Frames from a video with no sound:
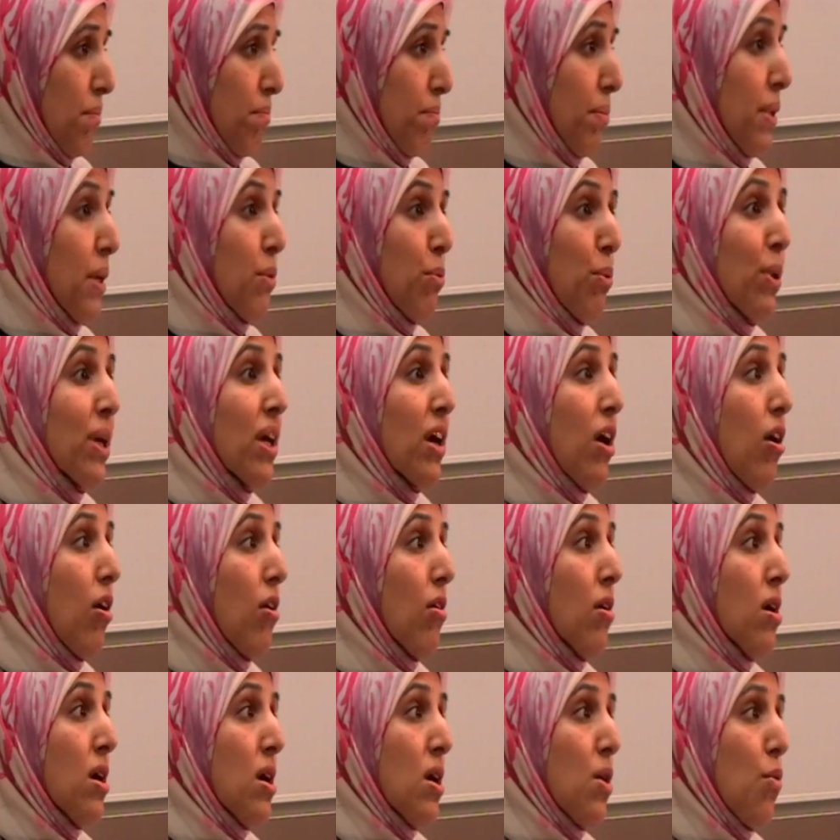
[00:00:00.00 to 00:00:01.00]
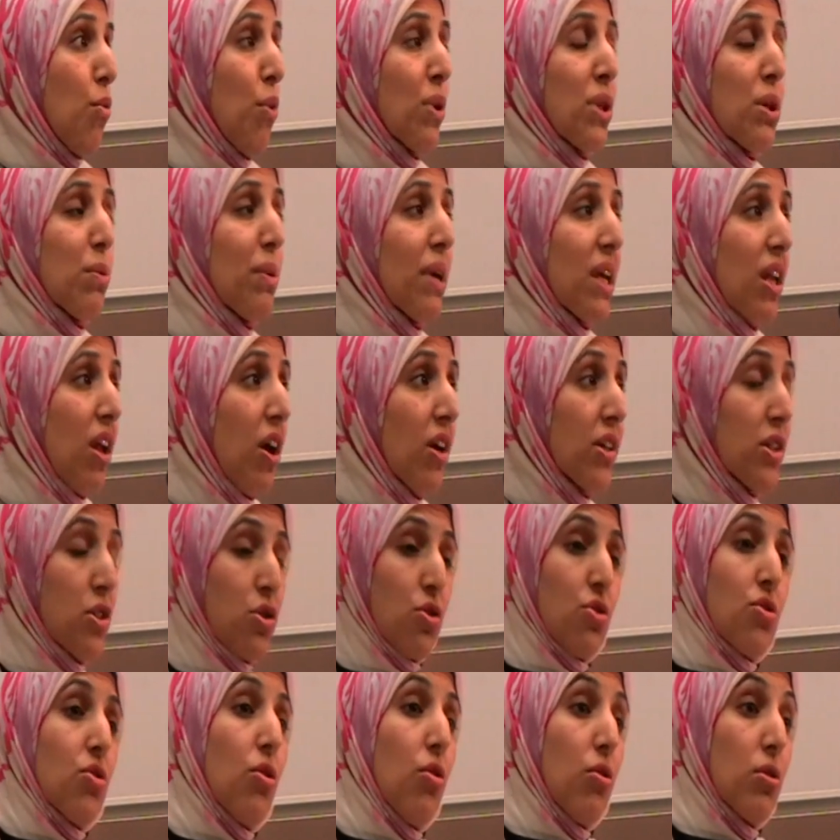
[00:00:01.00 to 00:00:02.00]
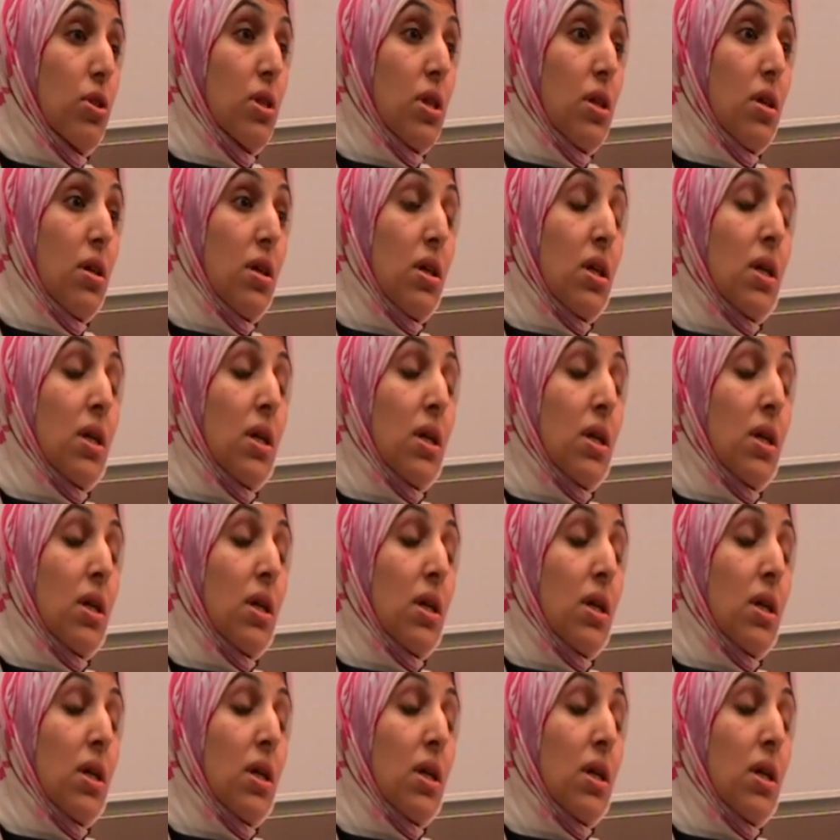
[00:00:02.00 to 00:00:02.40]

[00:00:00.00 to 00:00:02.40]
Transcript: but we are, whether we like it or not,